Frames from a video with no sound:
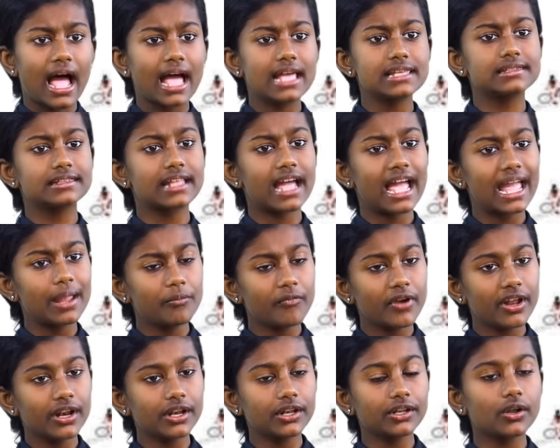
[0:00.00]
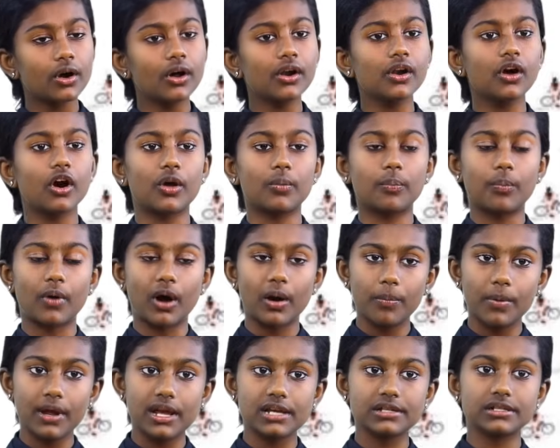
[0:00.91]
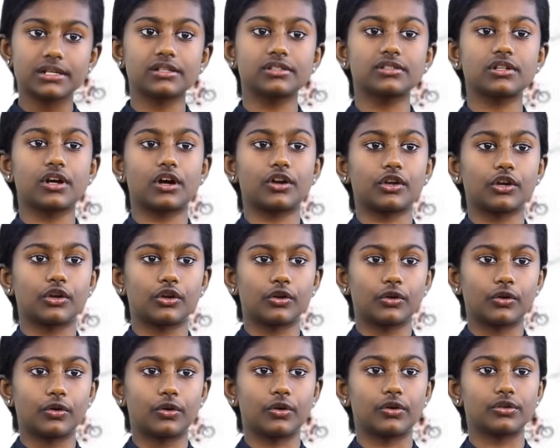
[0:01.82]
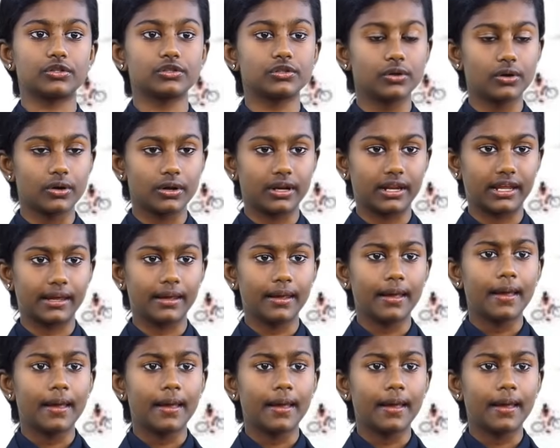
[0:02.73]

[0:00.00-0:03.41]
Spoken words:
As time went on, our population started to grow slowly.